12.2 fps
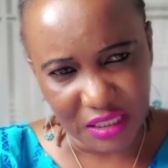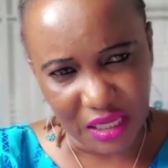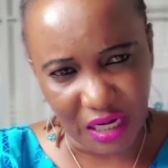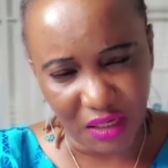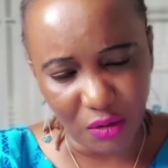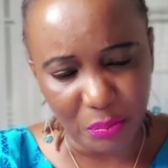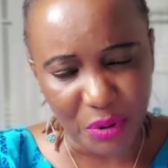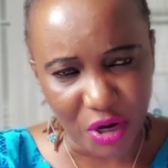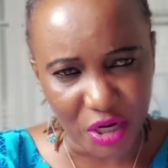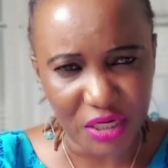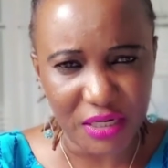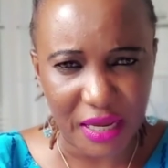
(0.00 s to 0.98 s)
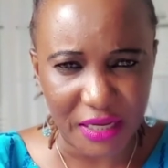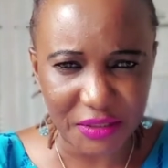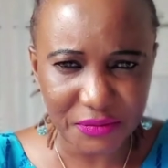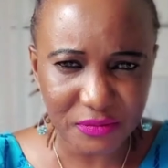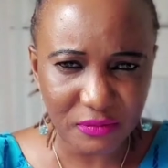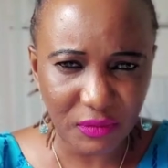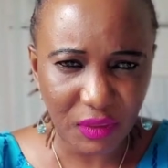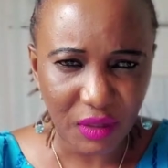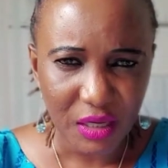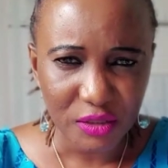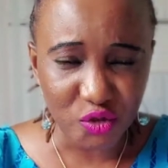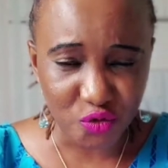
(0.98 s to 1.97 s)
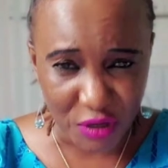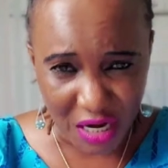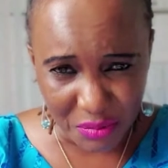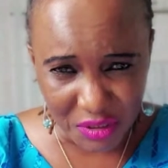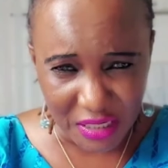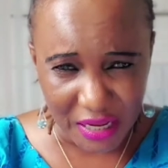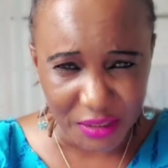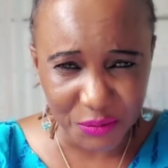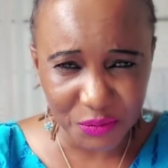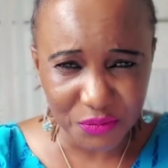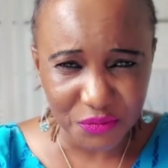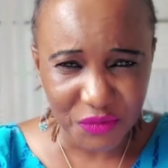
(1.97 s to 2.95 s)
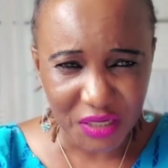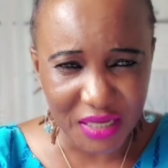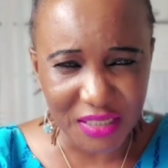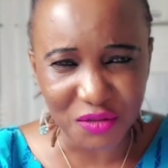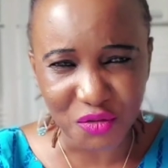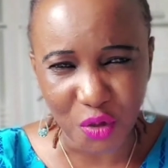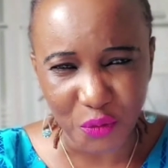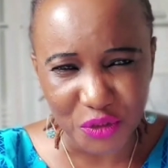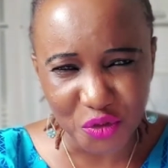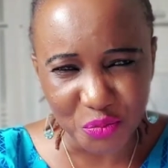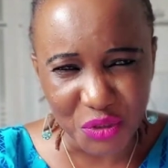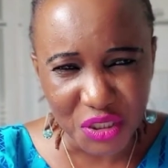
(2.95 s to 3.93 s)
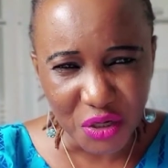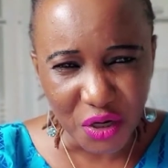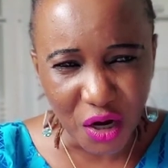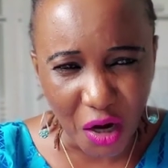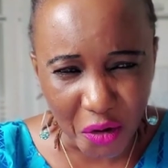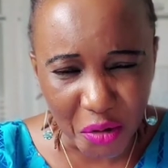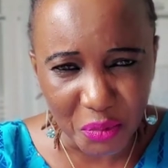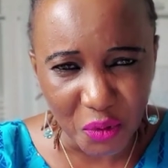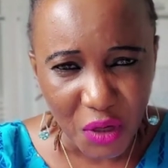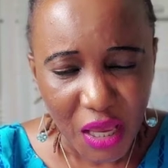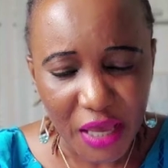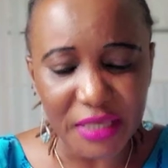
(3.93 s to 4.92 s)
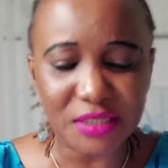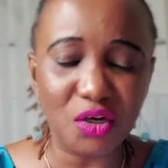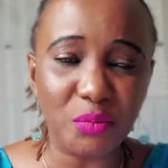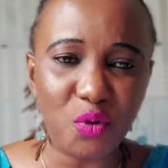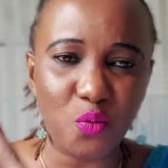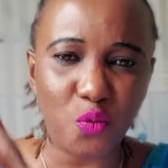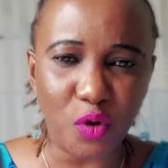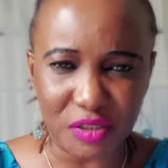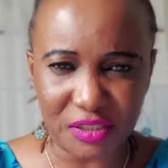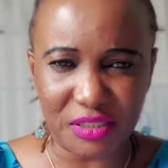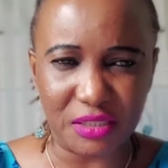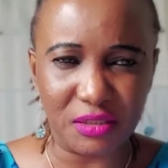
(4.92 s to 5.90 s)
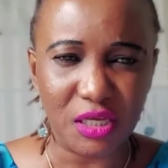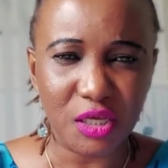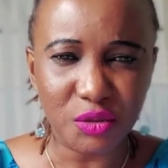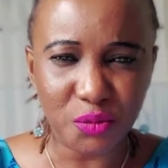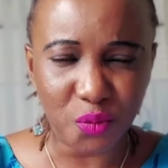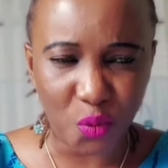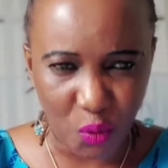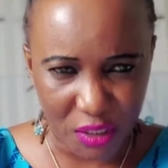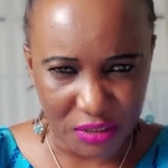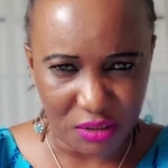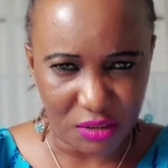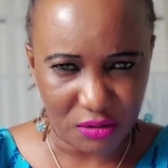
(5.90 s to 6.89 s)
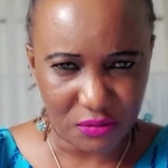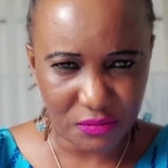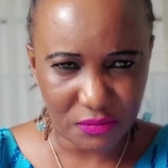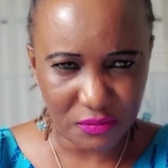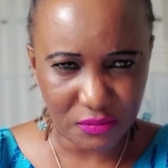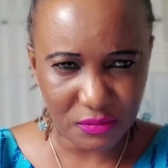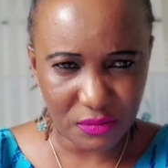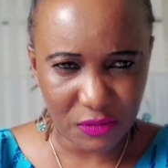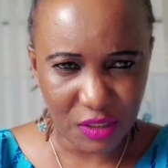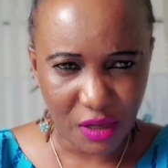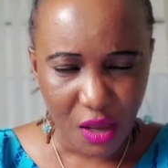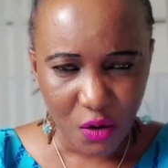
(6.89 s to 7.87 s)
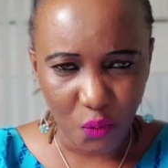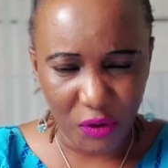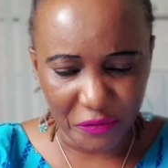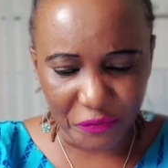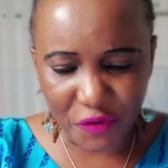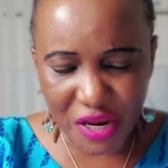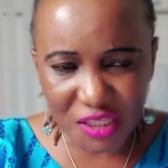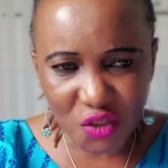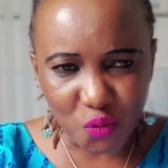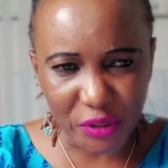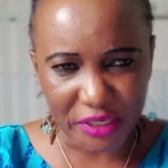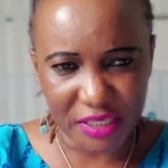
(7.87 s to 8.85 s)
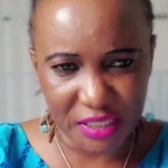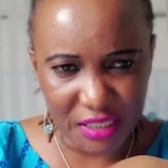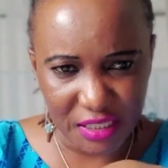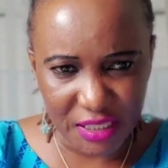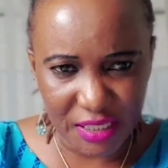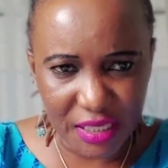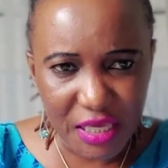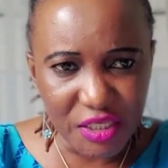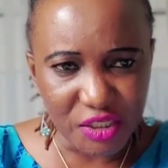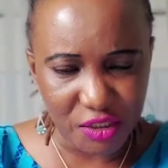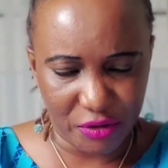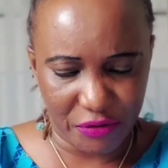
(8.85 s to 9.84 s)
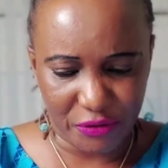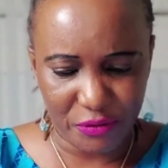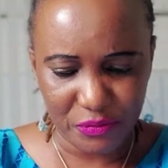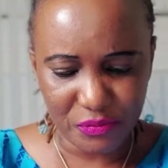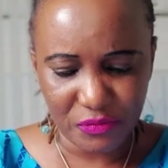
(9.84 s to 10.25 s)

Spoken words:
along party line, tribal line, it is going to be horrible. It's going to be worse than Rwanda, where friends were killing each other.